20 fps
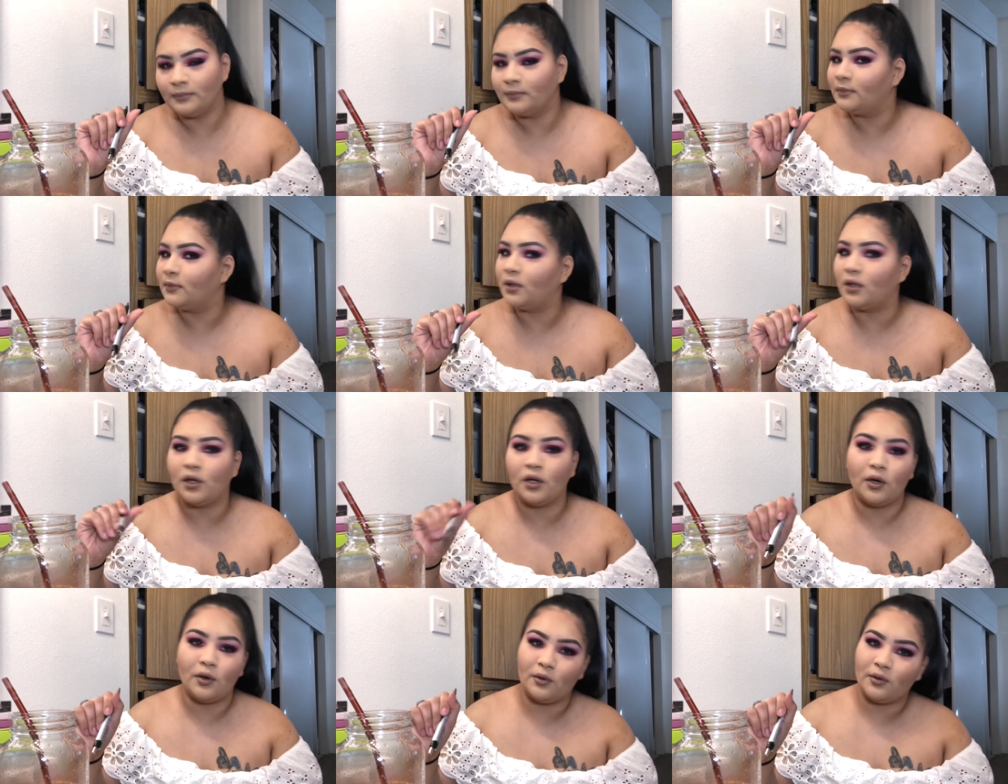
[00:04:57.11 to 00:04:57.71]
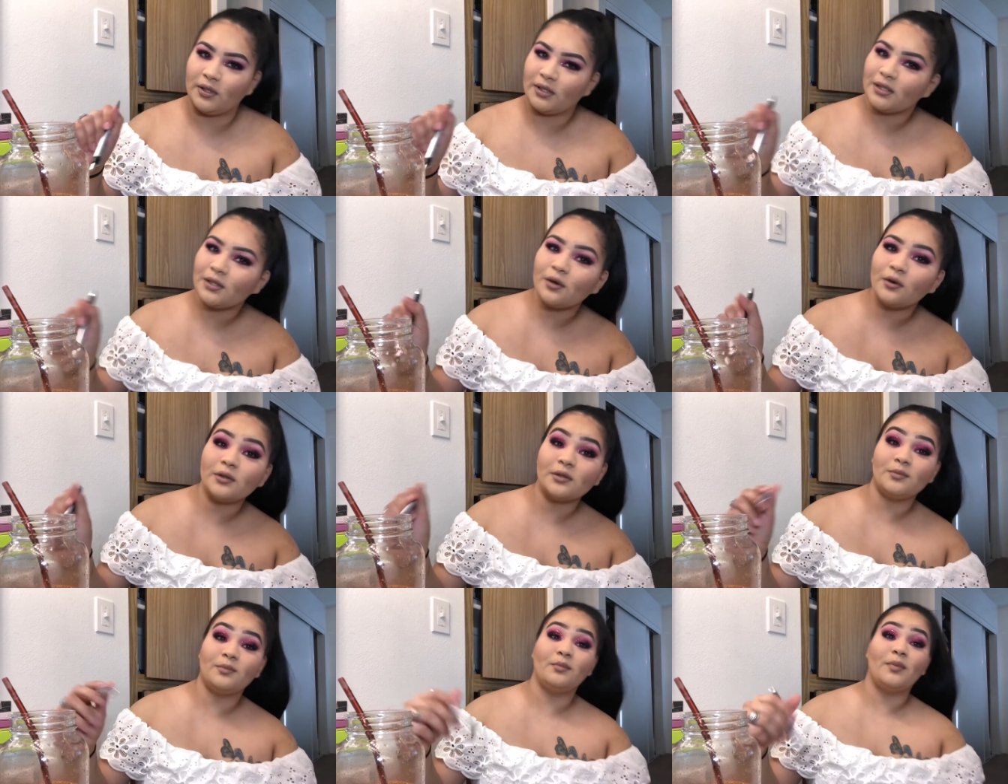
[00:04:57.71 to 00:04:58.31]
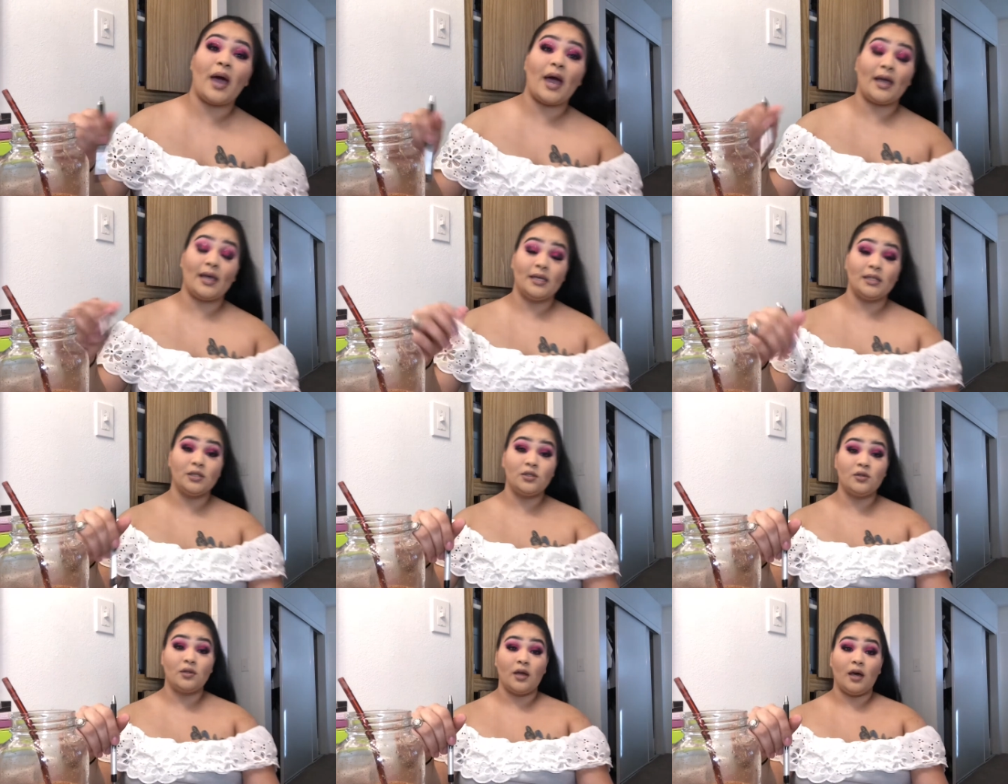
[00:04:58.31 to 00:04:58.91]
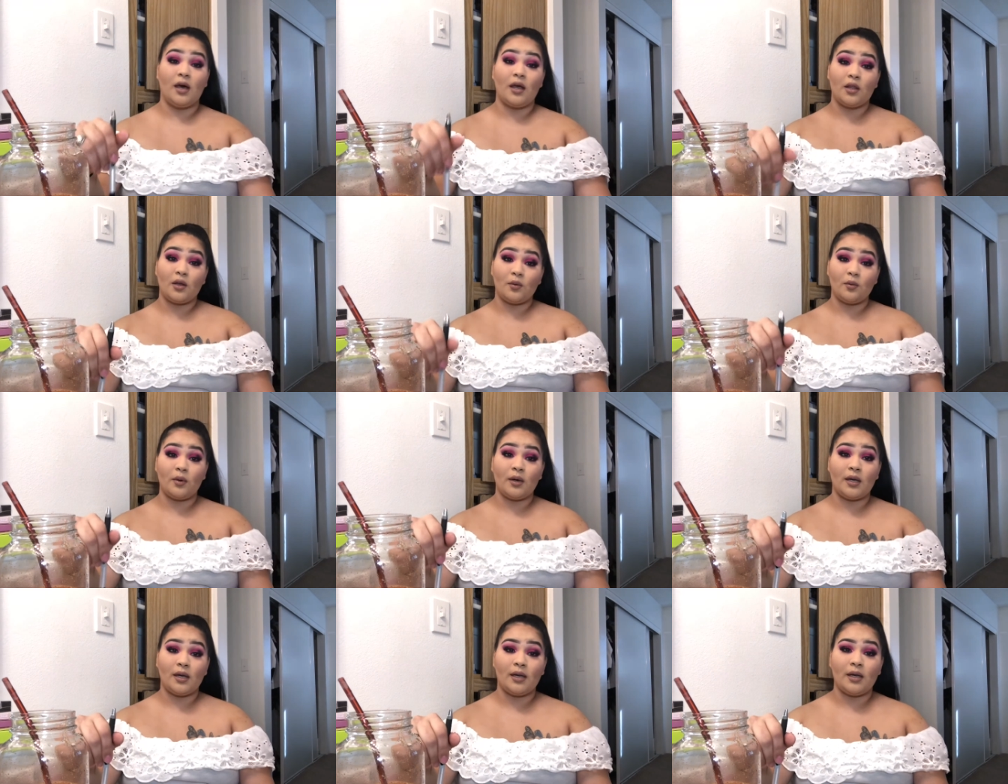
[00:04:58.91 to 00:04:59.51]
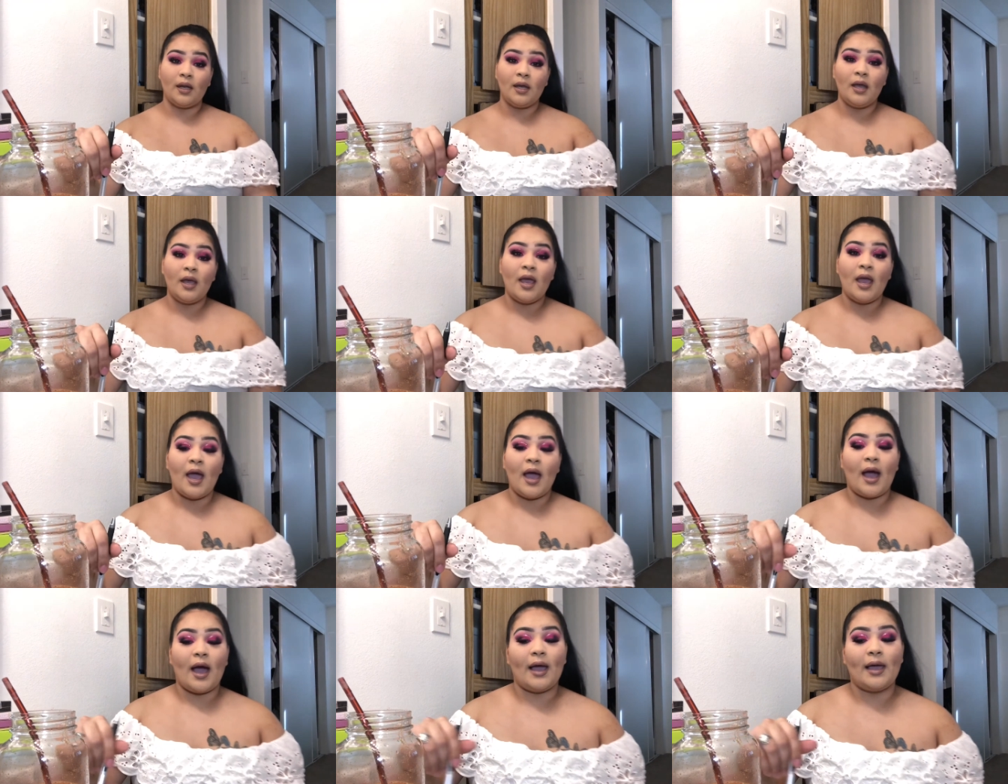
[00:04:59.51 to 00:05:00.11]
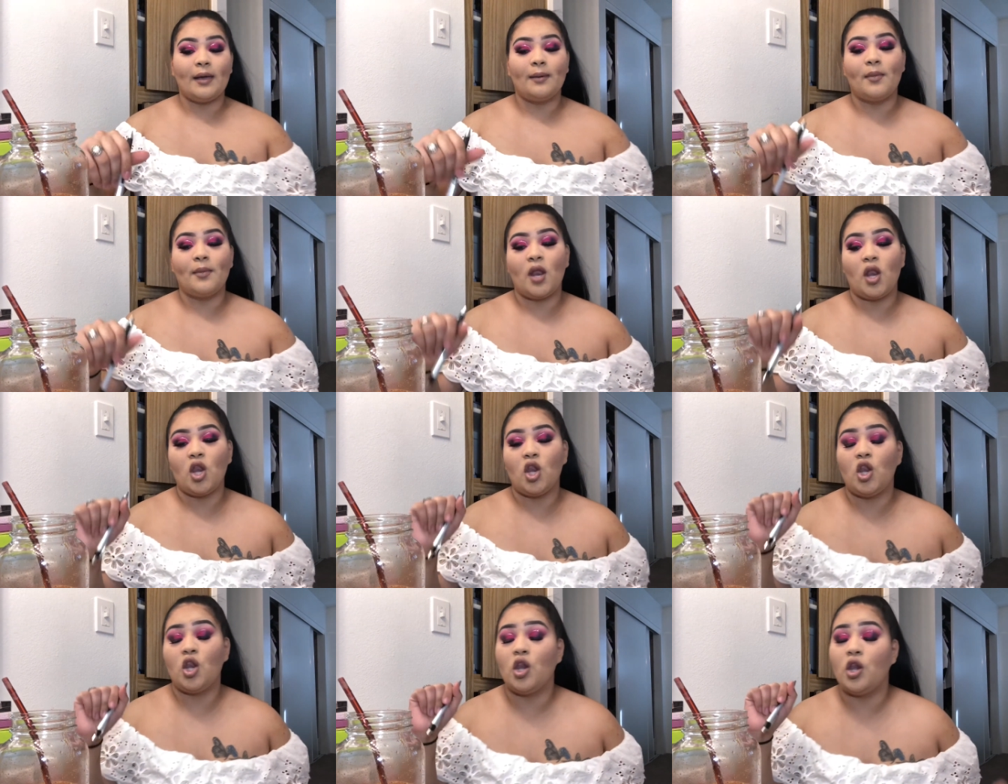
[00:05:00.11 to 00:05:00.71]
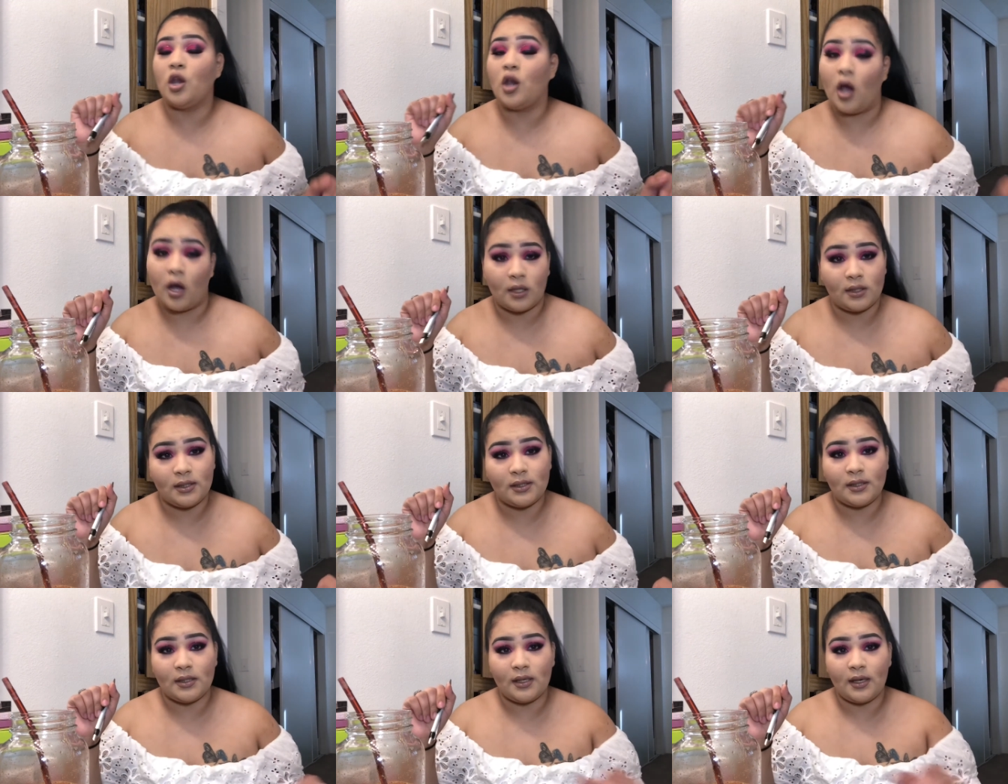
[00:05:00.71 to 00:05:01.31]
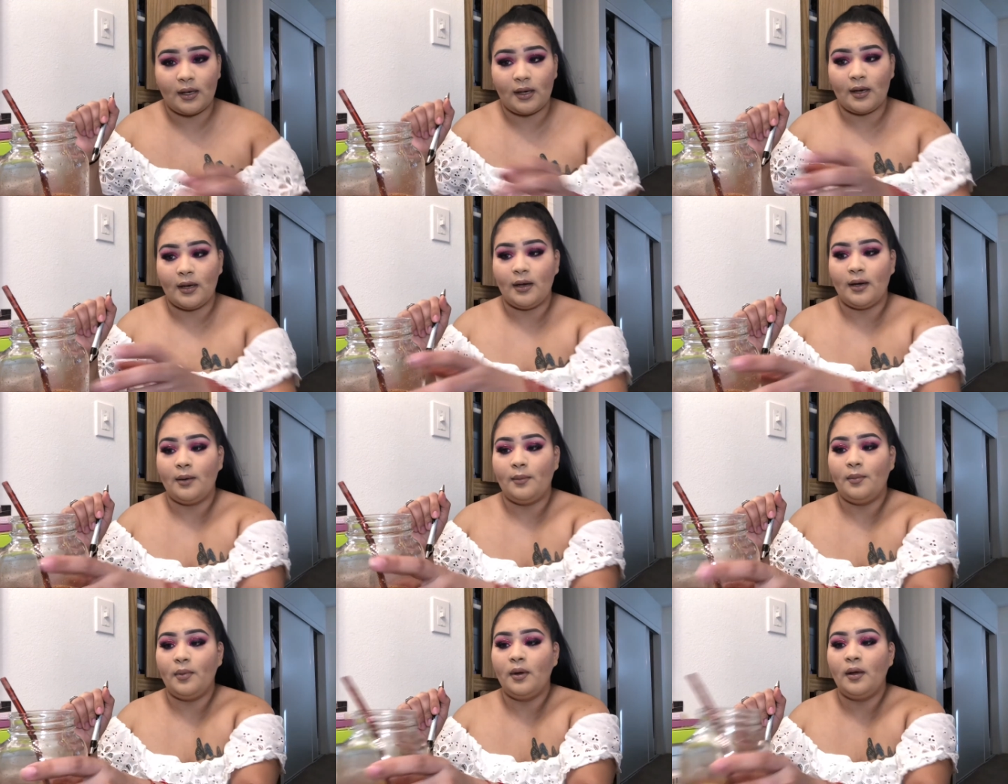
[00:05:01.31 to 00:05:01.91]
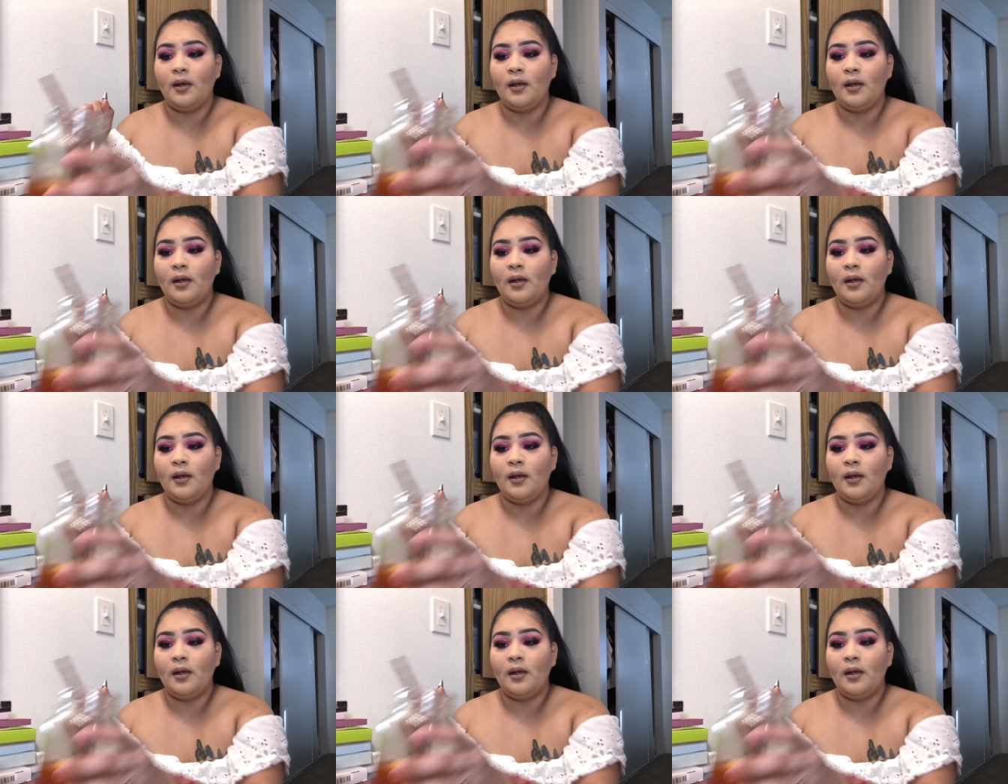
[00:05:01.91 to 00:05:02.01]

No, this goes back into the other one. I am not stuck up.